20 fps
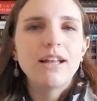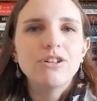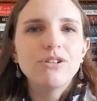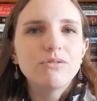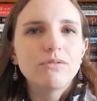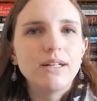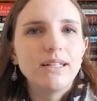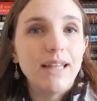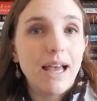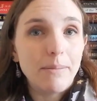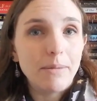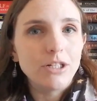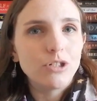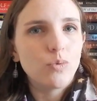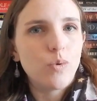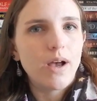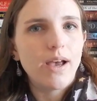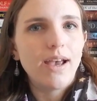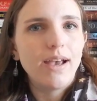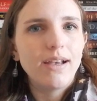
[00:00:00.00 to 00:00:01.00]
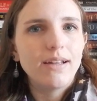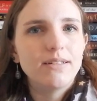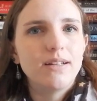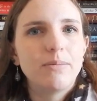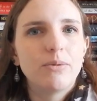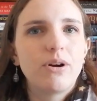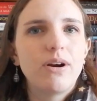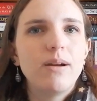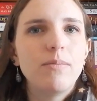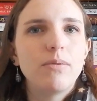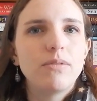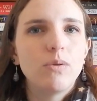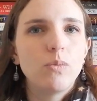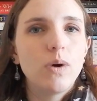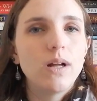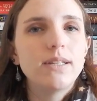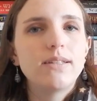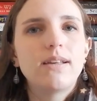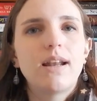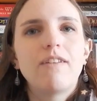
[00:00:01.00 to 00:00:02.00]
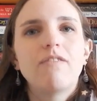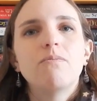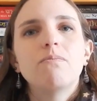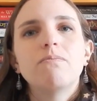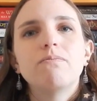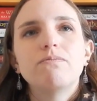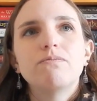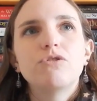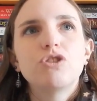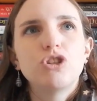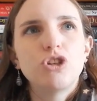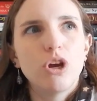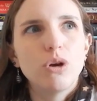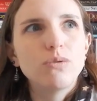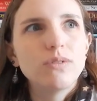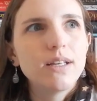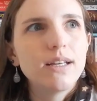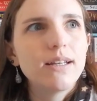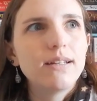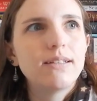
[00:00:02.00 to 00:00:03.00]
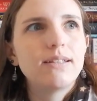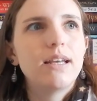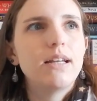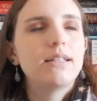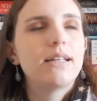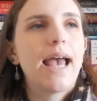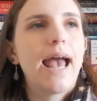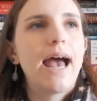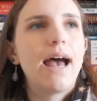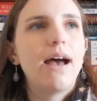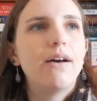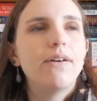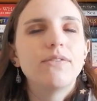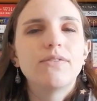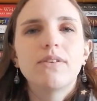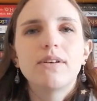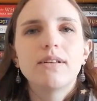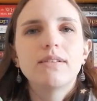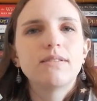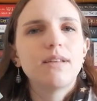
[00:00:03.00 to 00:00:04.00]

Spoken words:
I don't read that much YA contemporary, but the ones that I've chosen tend to have